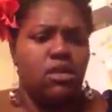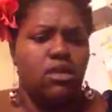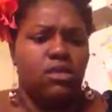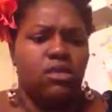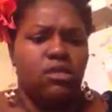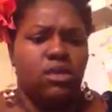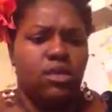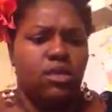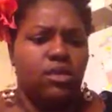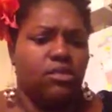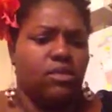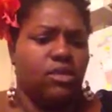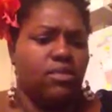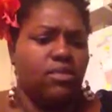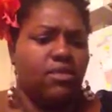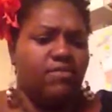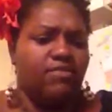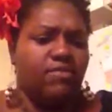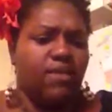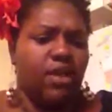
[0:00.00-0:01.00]
you can know. Let
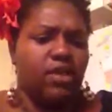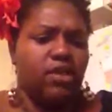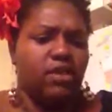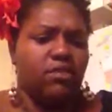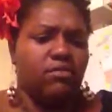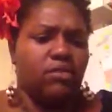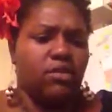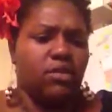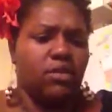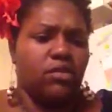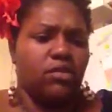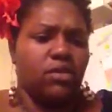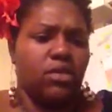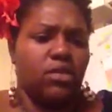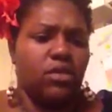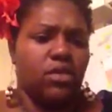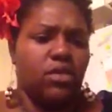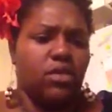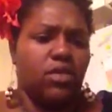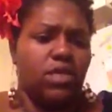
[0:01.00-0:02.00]
me find it really
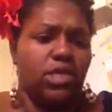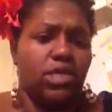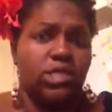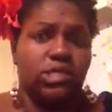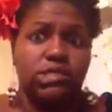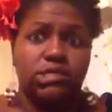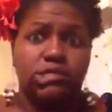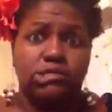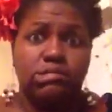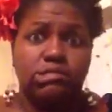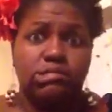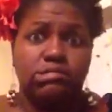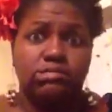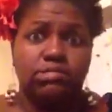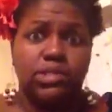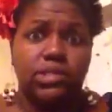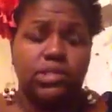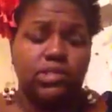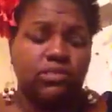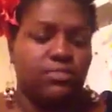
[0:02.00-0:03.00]
quickly. I guess I should have
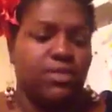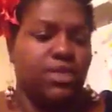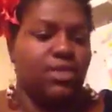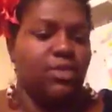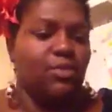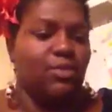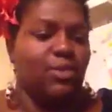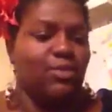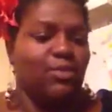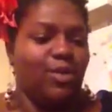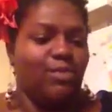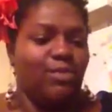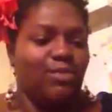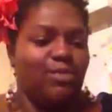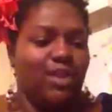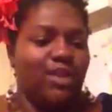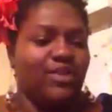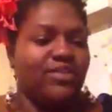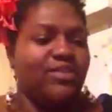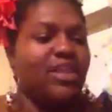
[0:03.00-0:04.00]
opened it and been a little bit more
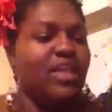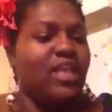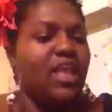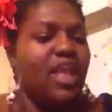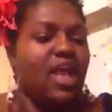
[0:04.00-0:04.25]
prepared.